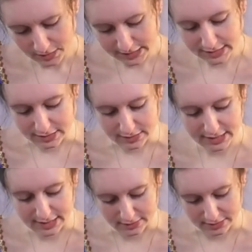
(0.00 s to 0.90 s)
Kitty
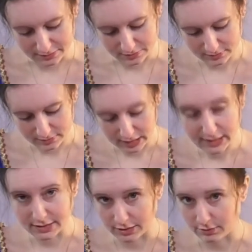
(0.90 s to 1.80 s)
stared at him, and
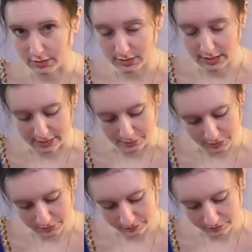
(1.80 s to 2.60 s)
Lydia exclaimed.